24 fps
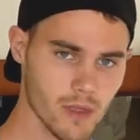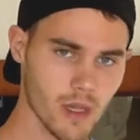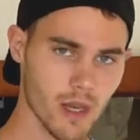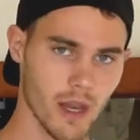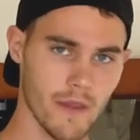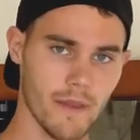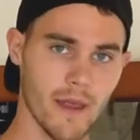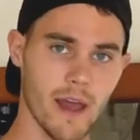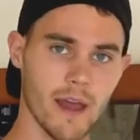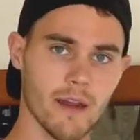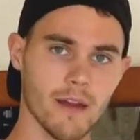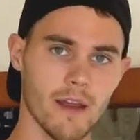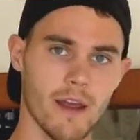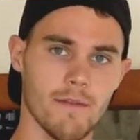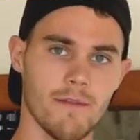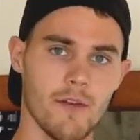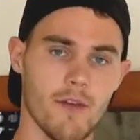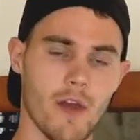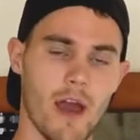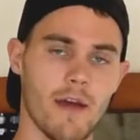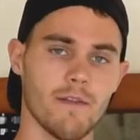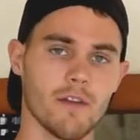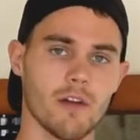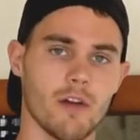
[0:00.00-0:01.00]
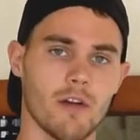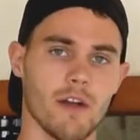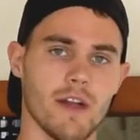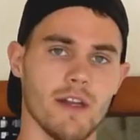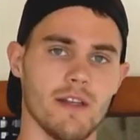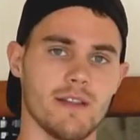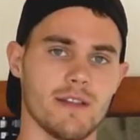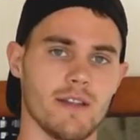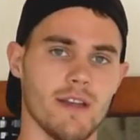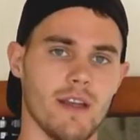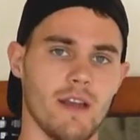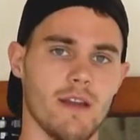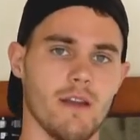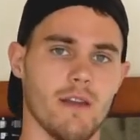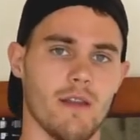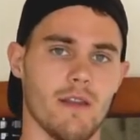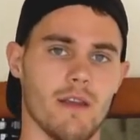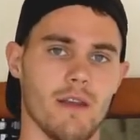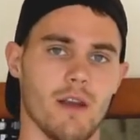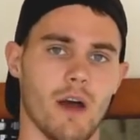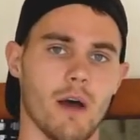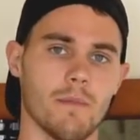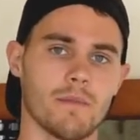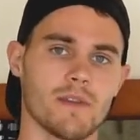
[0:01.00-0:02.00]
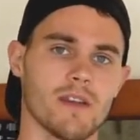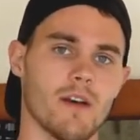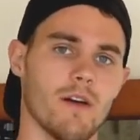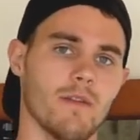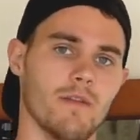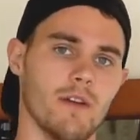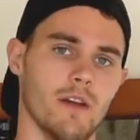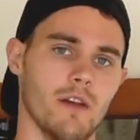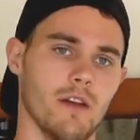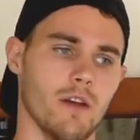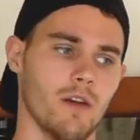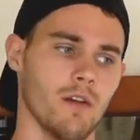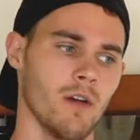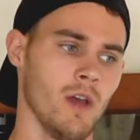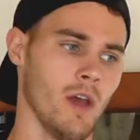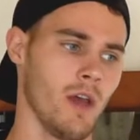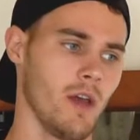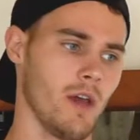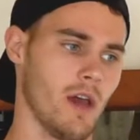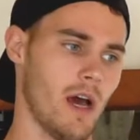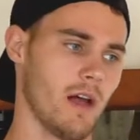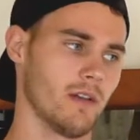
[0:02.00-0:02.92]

And then if you haven't already seen the upsell video,